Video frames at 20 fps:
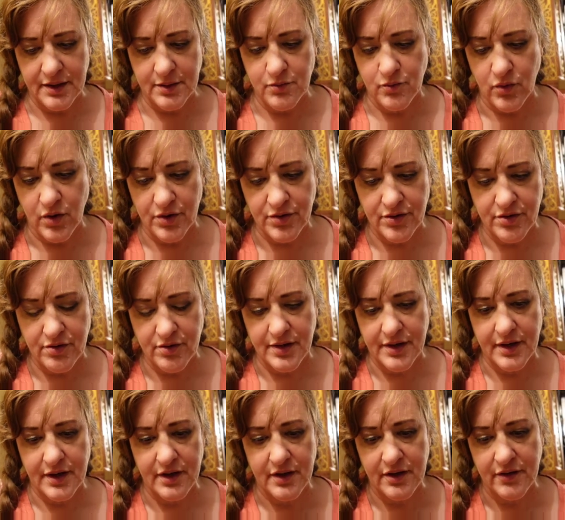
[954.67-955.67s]
I'm
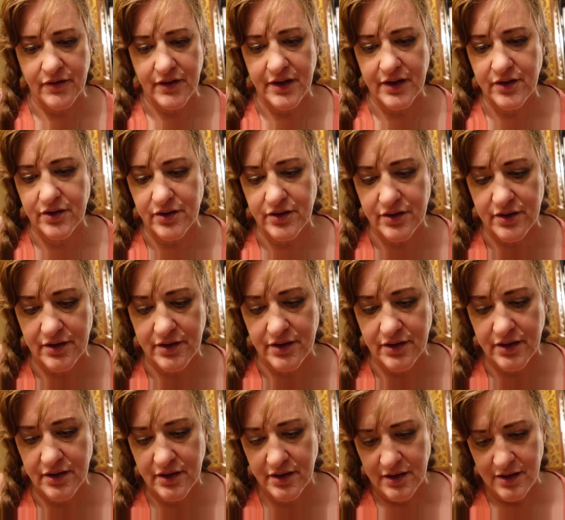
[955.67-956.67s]
wondering if I could,
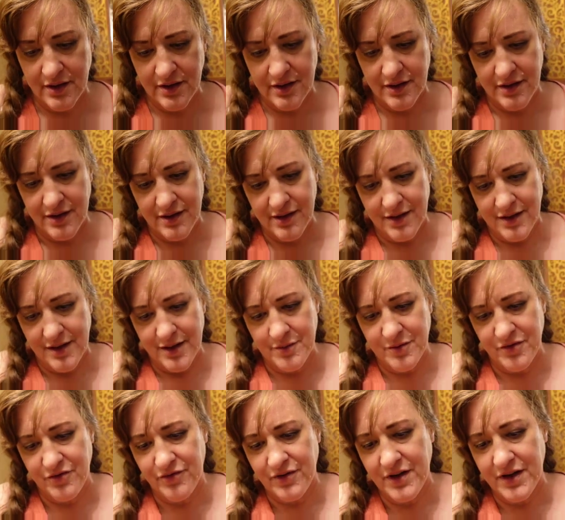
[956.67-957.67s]

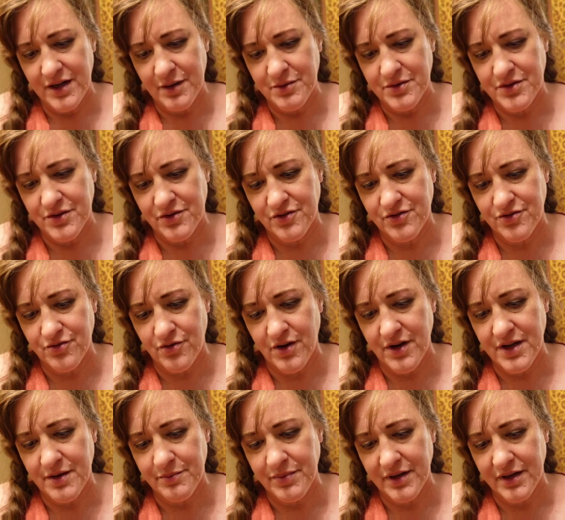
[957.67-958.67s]
I'm afraid I would
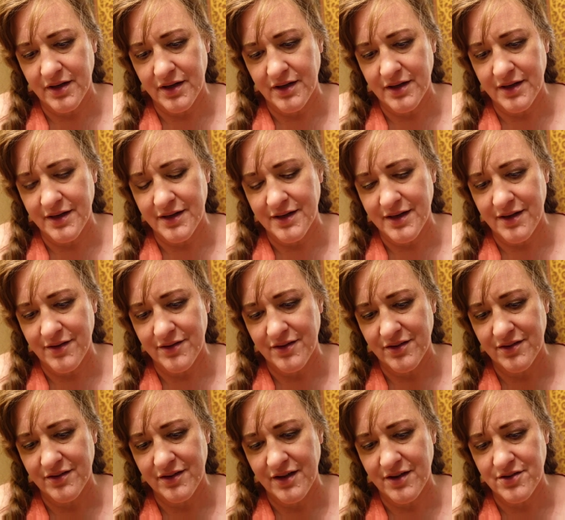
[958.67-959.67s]
destroy it by cutting down the
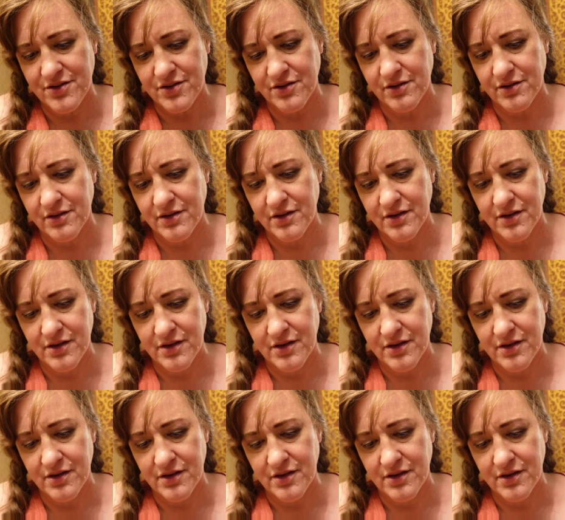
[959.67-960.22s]
center.